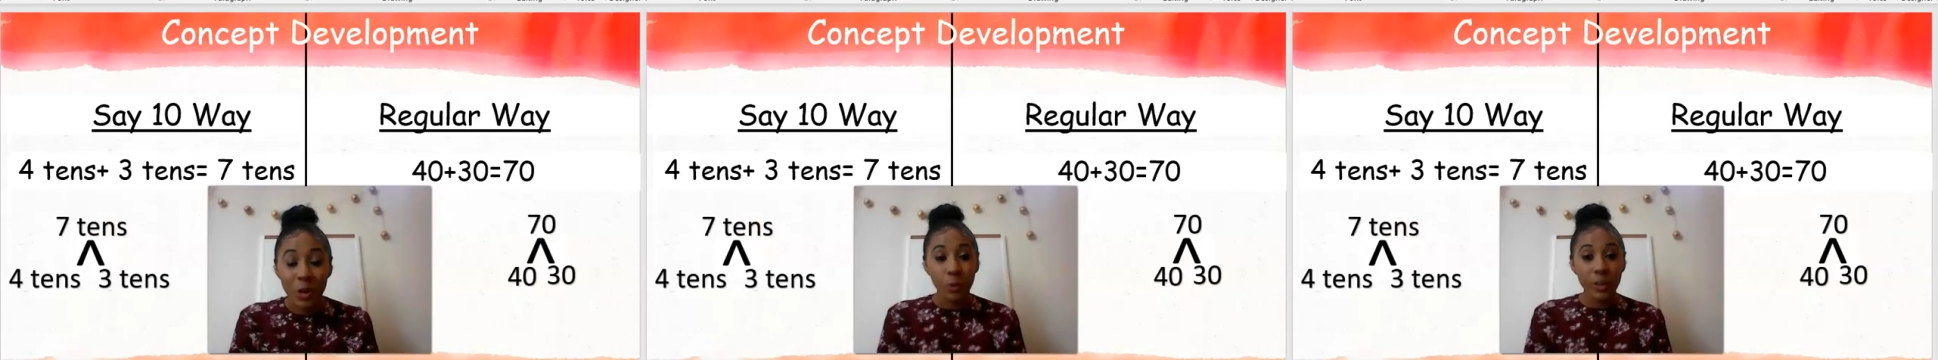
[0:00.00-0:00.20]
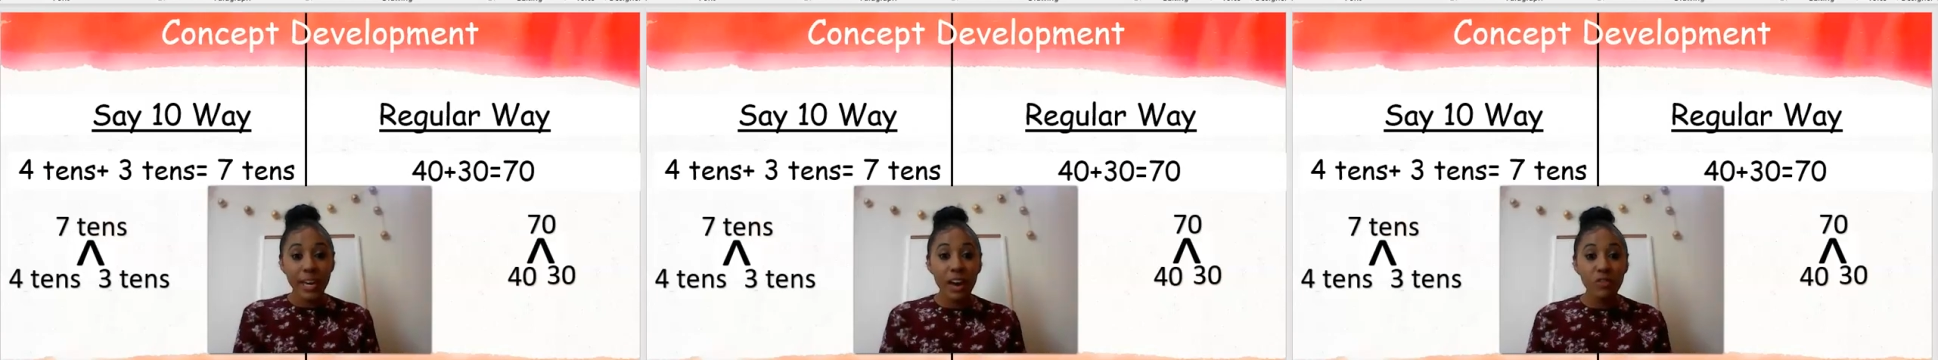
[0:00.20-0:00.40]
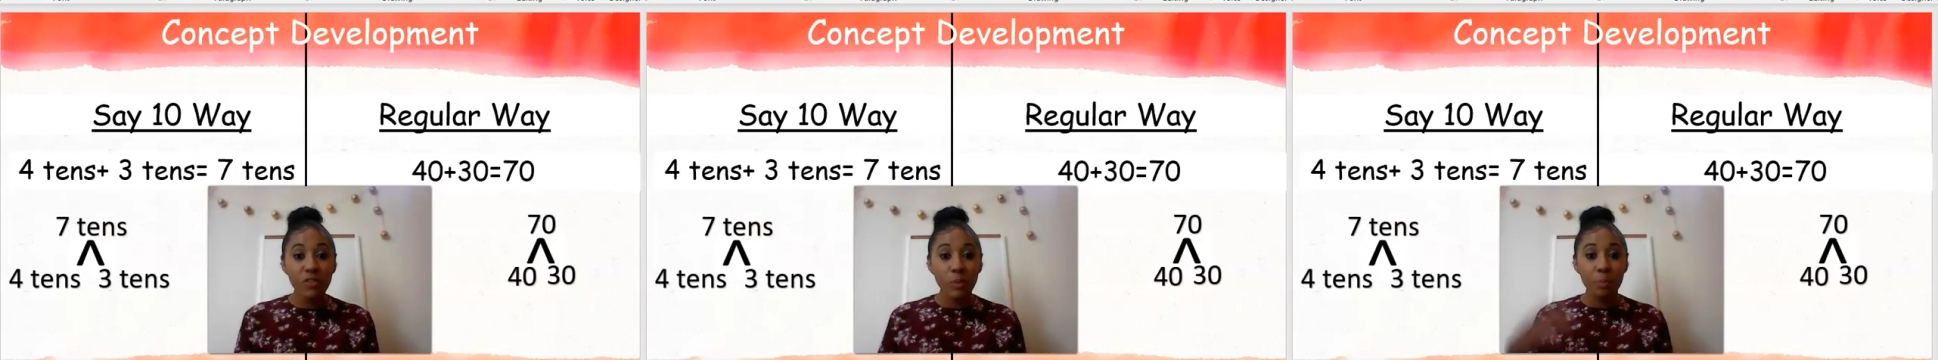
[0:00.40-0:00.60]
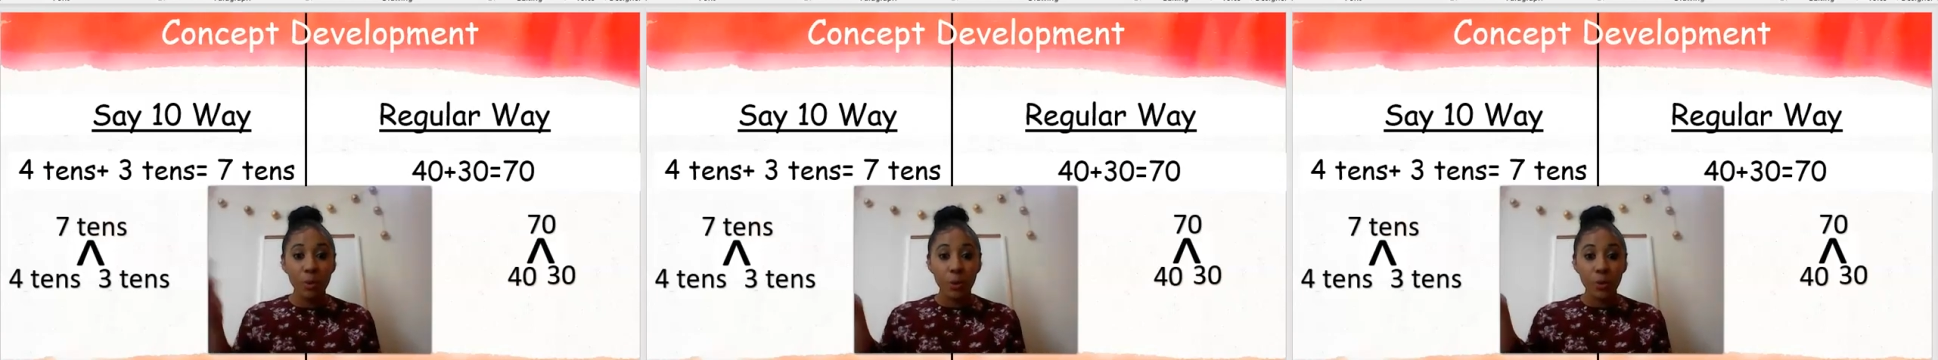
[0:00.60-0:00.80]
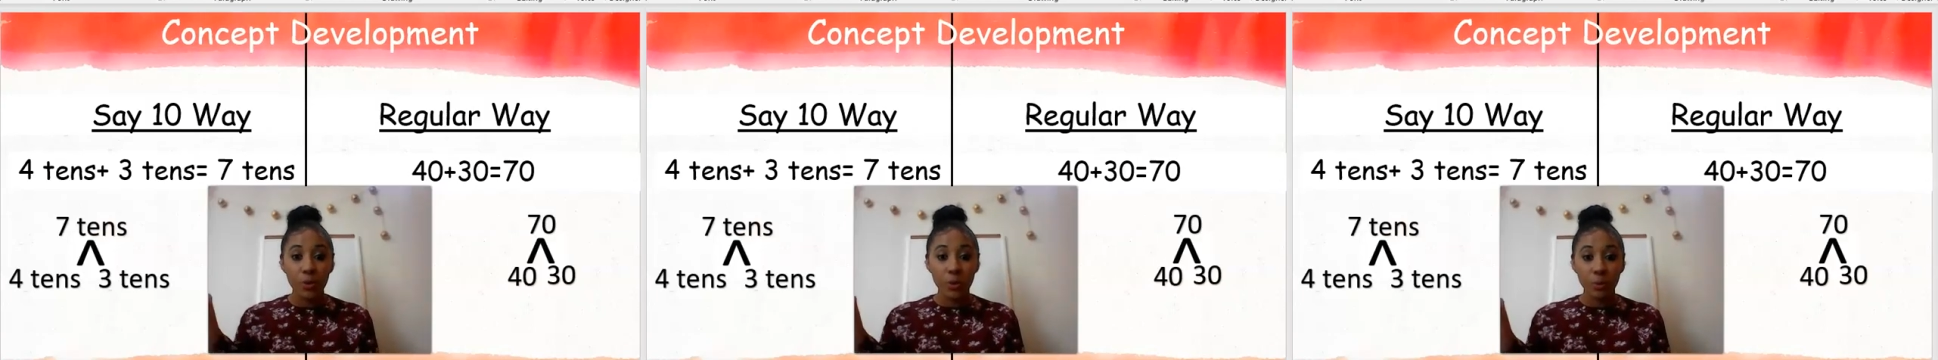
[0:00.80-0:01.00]
We have
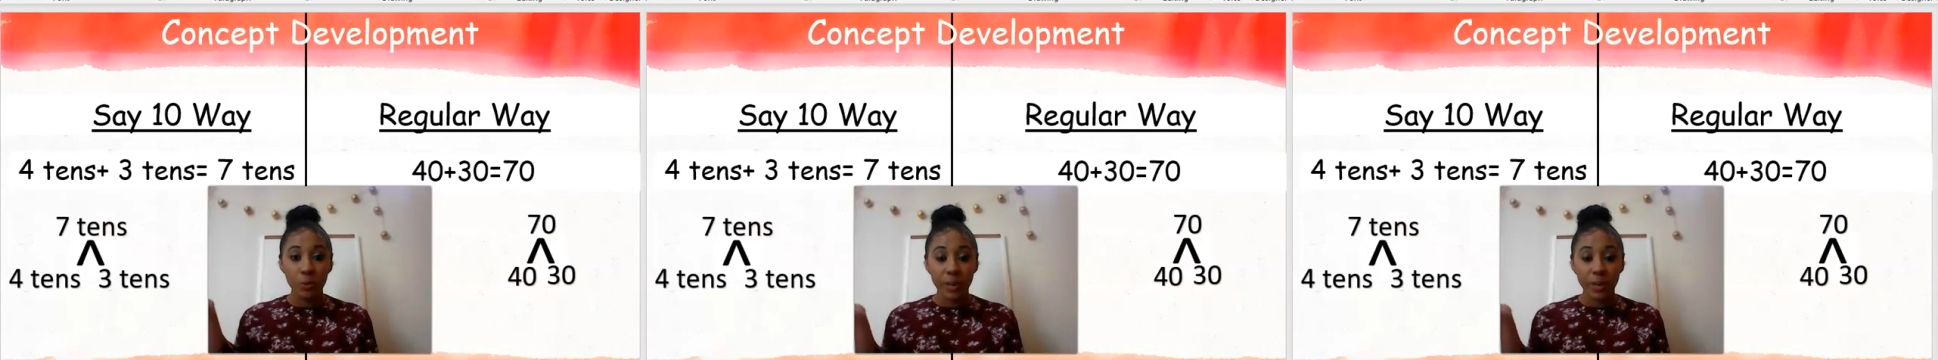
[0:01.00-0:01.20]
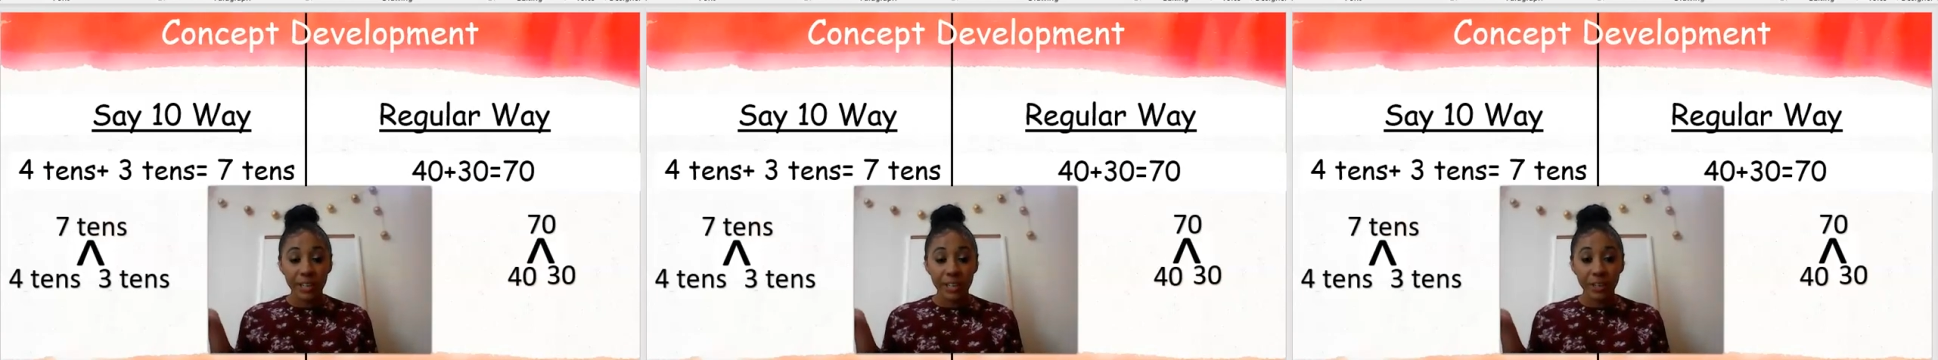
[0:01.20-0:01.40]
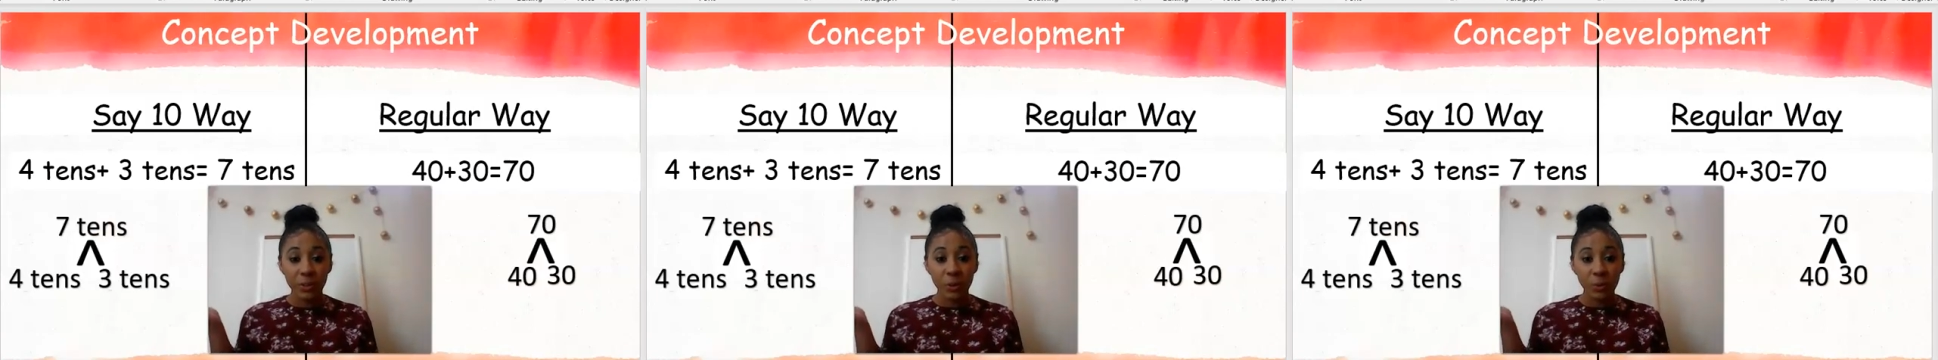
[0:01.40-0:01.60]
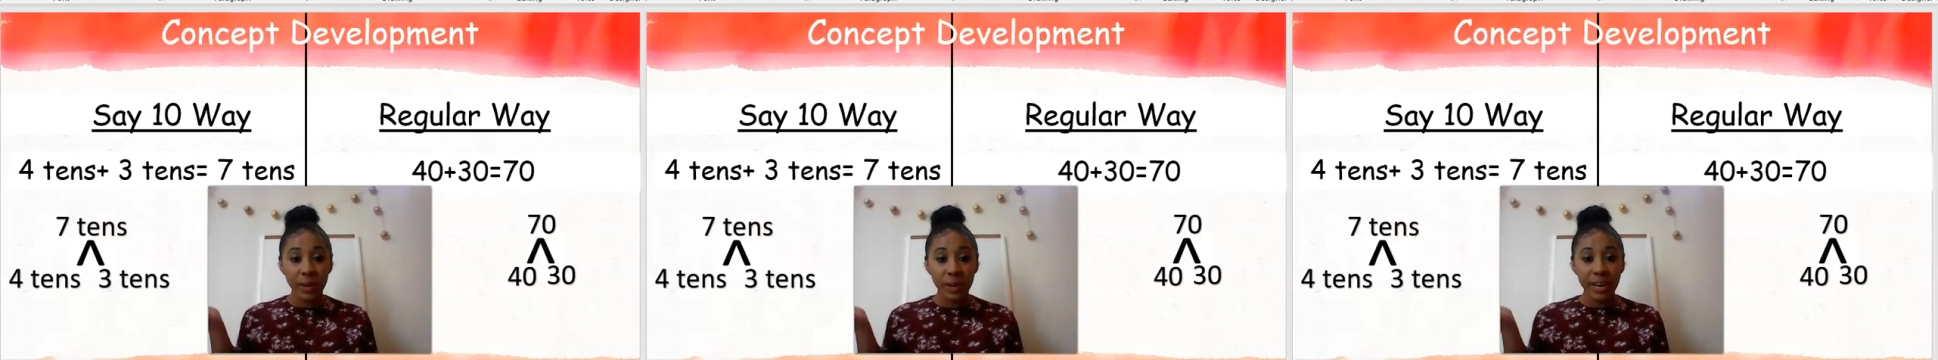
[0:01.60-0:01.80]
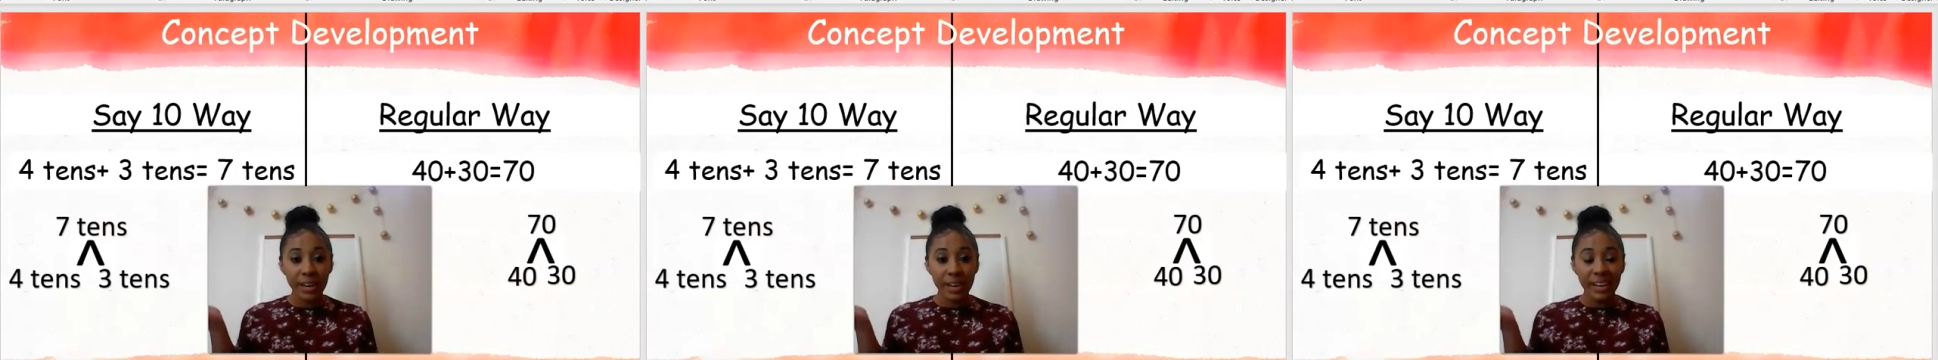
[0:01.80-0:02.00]
both the regular
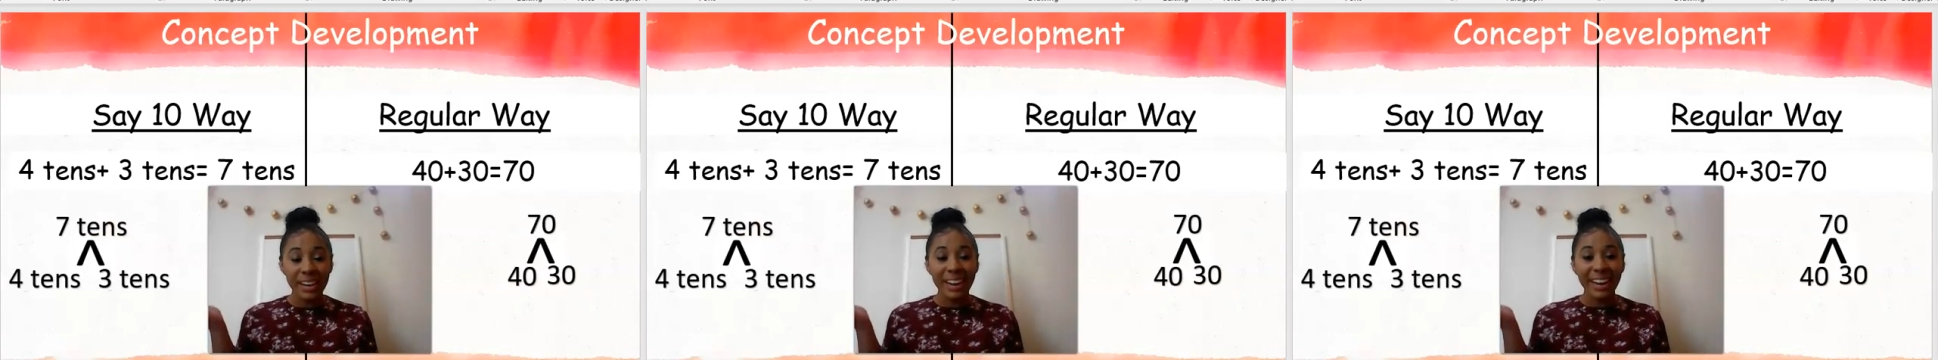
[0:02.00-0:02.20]
way